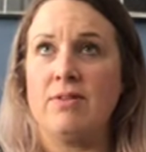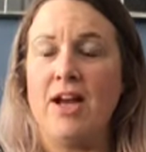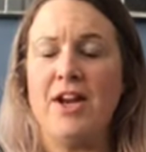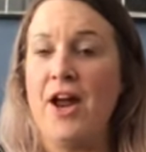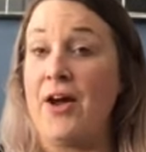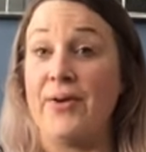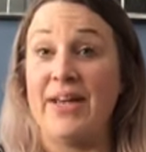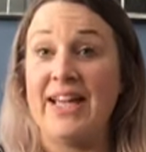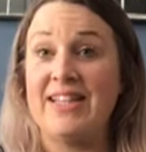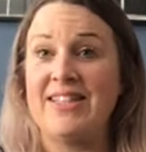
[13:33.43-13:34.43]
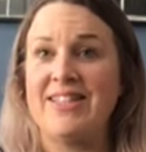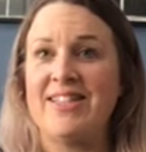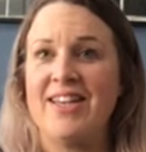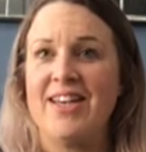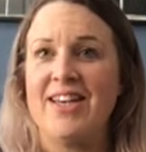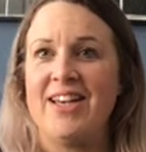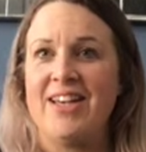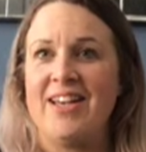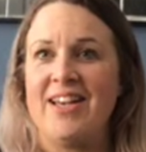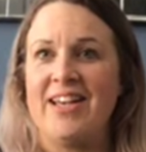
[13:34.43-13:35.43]
I don't know,
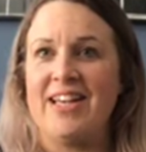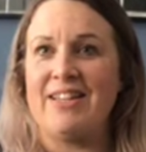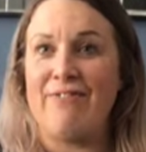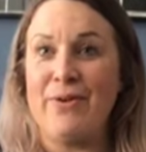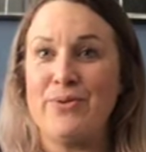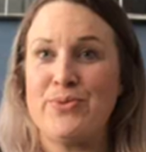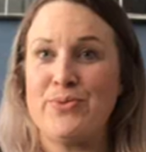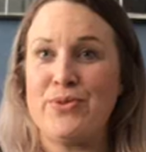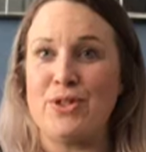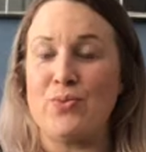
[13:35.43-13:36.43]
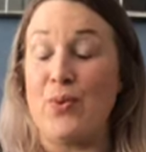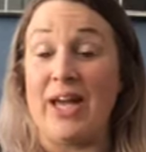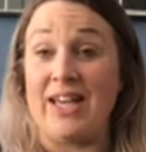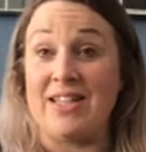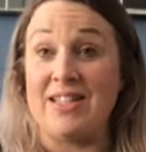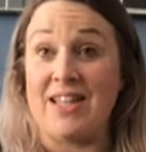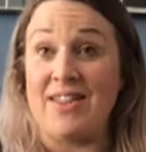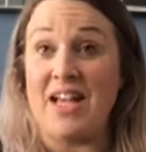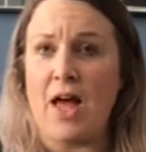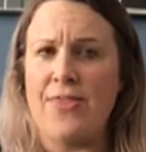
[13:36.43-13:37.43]
it feels just weird.
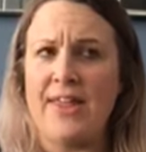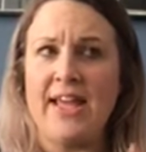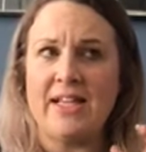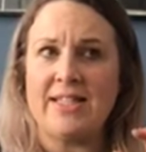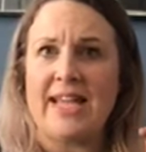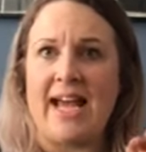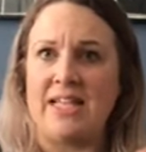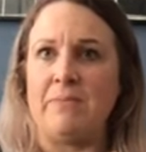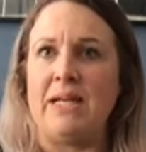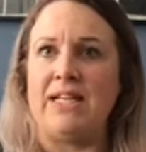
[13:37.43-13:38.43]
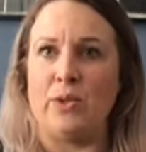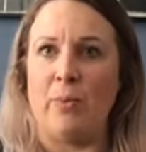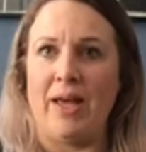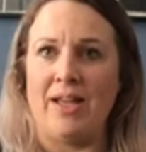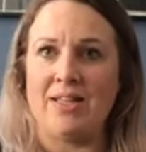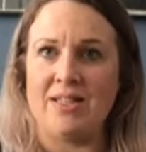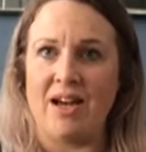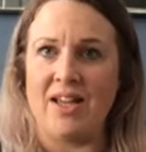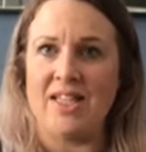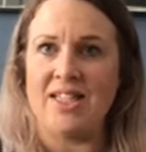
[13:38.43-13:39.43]
That I think it scares me a little bit.
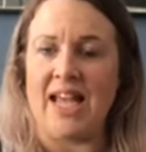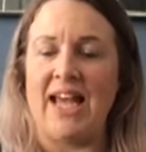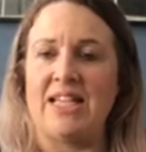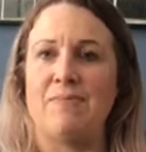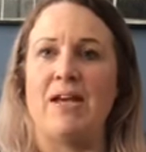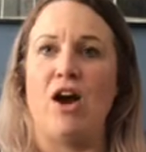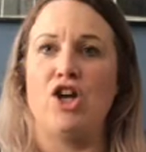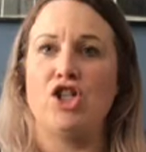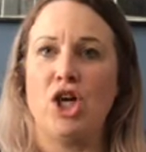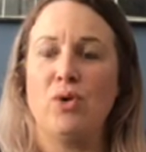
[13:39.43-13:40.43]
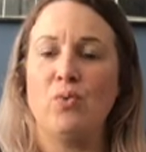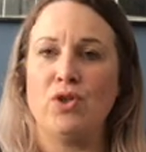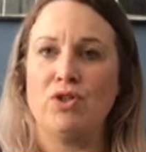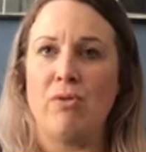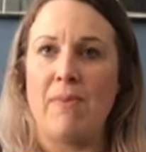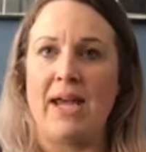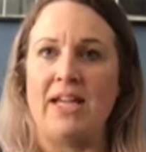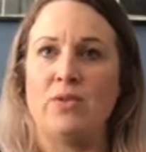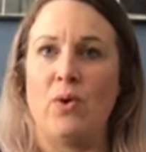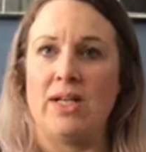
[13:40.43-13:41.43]
It scares me. I don't want to
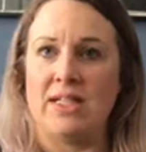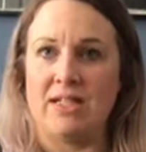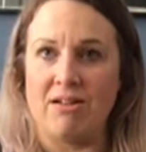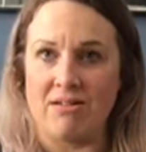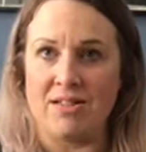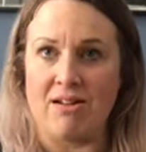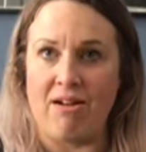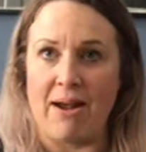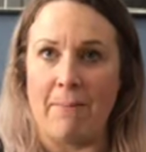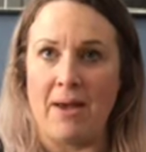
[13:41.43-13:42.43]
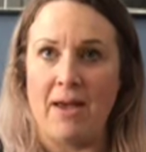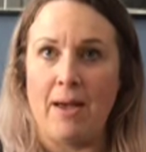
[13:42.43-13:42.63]
repeat what I did last time,